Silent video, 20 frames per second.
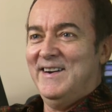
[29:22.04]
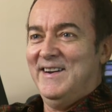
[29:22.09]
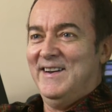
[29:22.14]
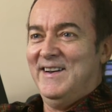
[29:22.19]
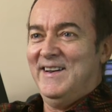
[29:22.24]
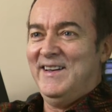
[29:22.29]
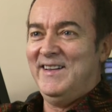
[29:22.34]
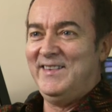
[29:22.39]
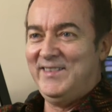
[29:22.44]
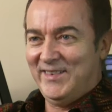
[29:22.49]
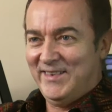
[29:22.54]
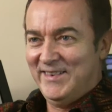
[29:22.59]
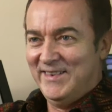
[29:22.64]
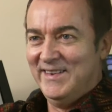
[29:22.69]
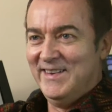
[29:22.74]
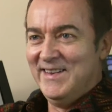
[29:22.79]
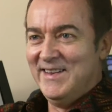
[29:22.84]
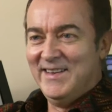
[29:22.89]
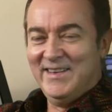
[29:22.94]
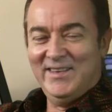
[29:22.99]
Right?
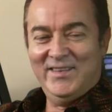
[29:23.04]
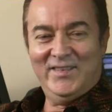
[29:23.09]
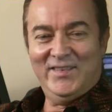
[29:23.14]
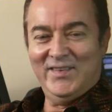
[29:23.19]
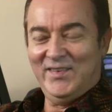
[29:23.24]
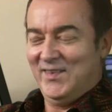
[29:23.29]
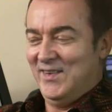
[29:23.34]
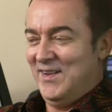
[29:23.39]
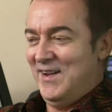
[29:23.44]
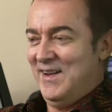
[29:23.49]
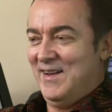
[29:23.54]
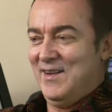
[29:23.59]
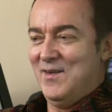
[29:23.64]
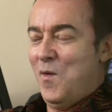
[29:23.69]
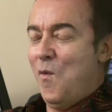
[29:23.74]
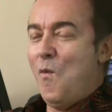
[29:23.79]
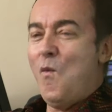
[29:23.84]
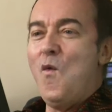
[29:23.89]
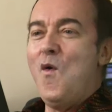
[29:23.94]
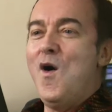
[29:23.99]
It's just like
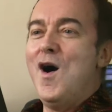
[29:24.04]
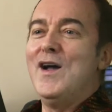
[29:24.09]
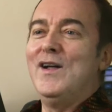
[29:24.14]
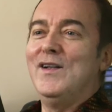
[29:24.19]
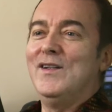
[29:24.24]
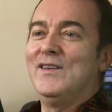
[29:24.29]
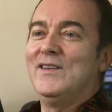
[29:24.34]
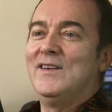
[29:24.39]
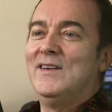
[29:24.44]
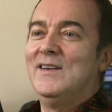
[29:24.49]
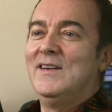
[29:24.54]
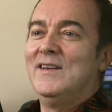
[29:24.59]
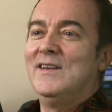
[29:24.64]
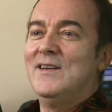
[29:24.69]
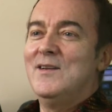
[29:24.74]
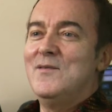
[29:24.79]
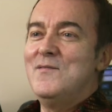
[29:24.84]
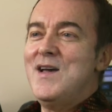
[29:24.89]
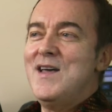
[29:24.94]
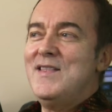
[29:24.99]
wild.
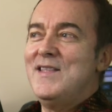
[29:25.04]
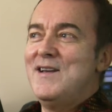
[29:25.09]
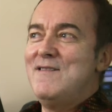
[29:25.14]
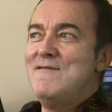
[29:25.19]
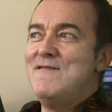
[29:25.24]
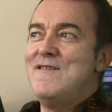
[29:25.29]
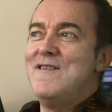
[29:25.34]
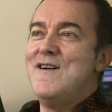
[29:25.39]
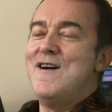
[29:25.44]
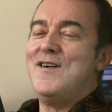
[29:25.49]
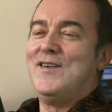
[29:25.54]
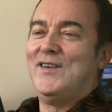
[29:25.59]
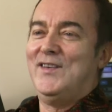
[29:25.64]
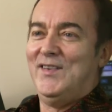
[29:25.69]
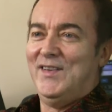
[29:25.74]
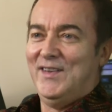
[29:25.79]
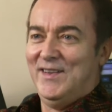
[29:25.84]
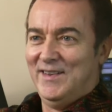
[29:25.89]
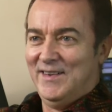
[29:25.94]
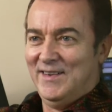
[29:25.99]
And man, they
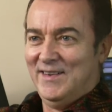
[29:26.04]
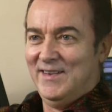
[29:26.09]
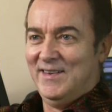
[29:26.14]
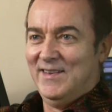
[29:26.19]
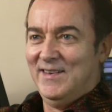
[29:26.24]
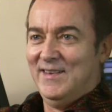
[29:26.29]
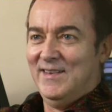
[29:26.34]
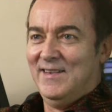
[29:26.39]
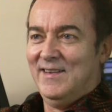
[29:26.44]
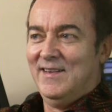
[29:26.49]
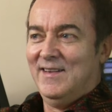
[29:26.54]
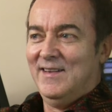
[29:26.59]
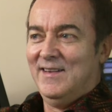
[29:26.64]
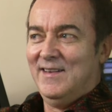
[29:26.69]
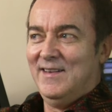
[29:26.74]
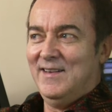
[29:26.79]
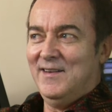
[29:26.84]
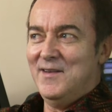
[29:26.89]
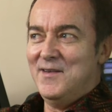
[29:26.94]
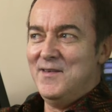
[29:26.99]
rocked.
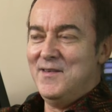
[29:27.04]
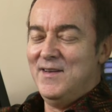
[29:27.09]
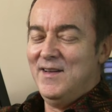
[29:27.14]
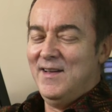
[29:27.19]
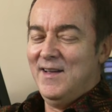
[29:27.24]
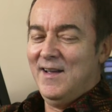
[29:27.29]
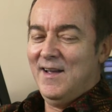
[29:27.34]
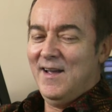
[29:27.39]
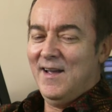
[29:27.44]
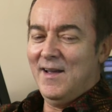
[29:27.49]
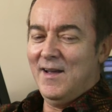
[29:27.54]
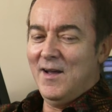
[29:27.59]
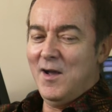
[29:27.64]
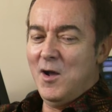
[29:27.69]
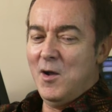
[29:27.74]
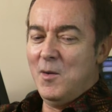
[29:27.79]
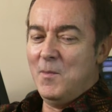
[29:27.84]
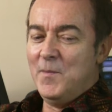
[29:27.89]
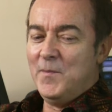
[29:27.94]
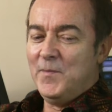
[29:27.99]
You know?
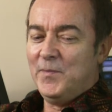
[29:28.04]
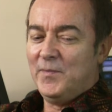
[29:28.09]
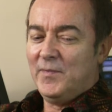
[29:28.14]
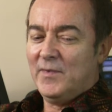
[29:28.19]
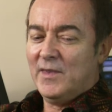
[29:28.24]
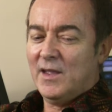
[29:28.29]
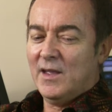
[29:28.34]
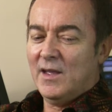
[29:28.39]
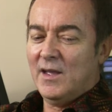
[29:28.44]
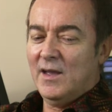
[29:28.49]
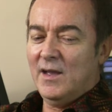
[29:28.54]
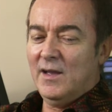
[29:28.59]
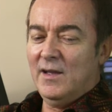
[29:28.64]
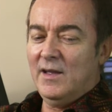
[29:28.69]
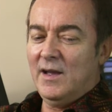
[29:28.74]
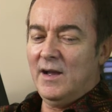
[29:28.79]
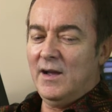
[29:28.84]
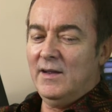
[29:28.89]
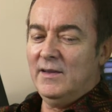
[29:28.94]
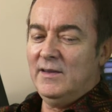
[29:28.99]
Um, I,
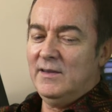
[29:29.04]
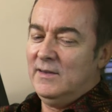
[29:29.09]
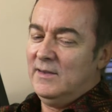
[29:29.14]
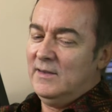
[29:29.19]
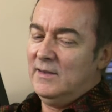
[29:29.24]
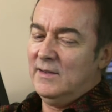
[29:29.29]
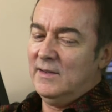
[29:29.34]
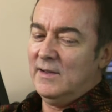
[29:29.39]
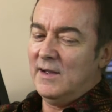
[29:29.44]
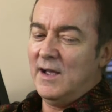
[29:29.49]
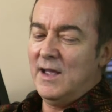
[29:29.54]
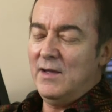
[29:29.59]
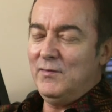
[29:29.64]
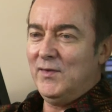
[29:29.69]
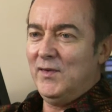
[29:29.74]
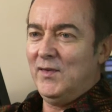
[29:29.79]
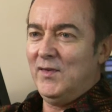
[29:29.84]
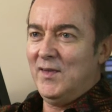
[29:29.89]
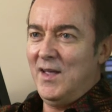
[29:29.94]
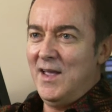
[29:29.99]
I, I have
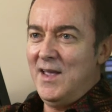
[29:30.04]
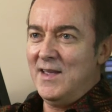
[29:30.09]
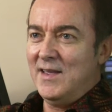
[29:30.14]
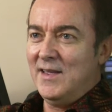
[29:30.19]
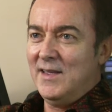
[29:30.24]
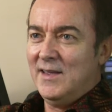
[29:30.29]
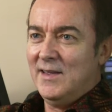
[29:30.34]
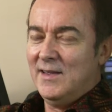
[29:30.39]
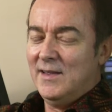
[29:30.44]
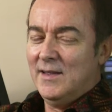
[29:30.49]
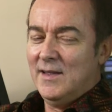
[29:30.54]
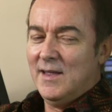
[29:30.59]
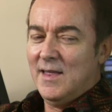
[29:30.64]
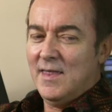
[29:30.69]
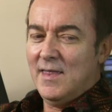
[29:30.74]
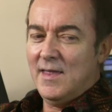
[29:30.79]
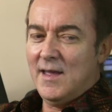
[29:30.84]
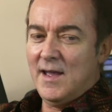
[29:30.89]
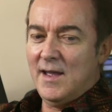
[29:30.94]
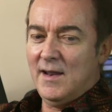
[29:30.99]
to say
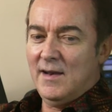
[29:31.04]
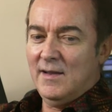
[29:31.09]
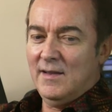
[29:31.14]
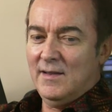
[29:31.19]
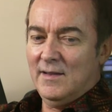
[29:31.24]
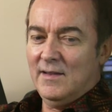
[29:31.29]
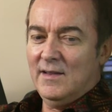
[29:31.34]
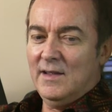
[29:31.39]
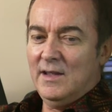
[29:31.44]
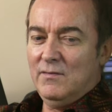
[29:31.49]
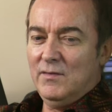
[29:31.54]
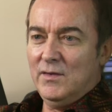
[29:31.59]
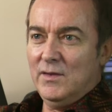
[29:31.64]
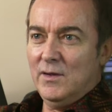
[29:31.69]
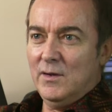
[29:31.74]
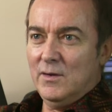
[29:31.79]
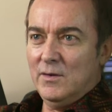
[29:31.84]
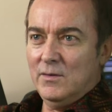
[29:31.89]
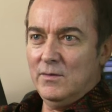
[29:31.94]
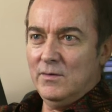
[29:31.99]
that even
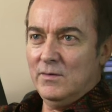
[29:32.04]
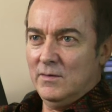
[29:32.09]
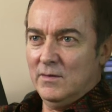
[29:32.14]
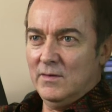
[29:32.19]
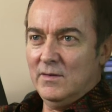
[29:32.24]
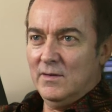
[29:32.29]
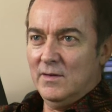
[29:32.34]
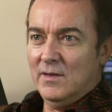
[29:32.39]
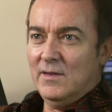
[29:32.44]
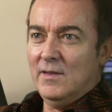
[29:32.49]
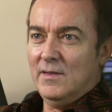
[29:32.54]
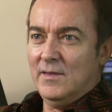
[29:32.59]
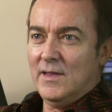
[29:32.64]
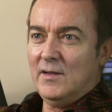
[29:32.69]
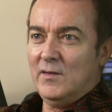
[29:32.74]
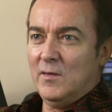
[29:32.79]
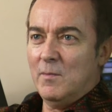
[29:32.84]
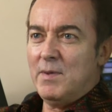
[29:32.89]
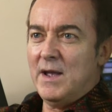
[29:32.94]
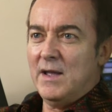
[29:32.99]
though
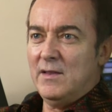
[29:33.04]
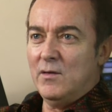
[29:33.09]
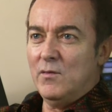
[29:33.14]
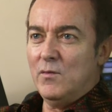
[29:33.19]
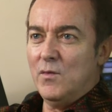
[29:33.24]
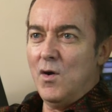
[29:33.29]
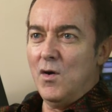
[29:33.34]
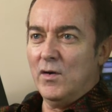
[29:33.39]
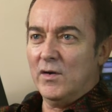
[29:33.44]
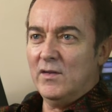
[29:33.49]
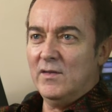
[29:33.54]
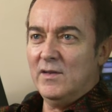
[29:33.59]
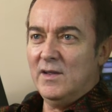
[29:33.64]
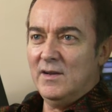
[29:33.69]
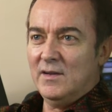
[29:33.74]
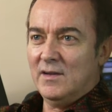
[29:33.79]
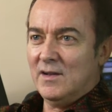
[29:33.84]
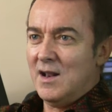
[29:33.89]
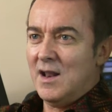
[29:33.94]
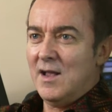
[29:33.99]
that's a band that rocked and
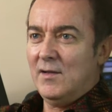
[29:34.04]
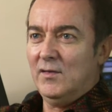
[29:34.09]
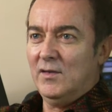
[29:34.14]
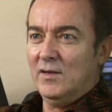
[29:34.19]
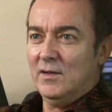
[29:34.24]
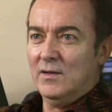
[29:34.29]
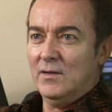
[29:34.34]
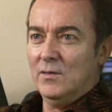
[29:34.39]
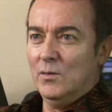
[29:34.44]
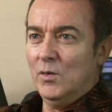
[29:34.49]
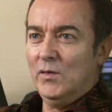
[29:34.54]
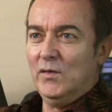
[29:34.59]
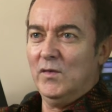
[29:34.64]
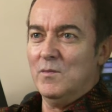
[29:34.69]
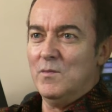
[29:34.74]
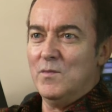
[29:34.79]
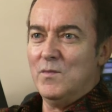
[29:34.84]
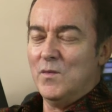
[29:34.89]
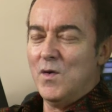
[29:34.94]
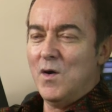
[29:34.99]
they're a classic,
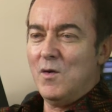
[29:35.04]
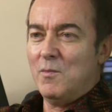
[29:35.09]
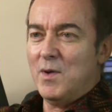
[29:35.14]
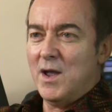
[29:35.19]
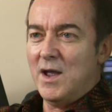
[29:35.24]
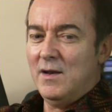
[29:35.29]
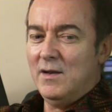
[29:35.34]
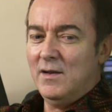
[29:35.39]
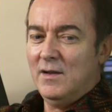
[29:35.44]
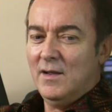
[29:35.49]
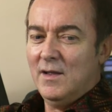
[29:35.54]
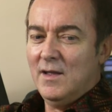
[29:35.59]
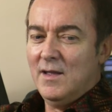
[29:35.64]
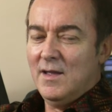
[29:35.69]
awesome rock band,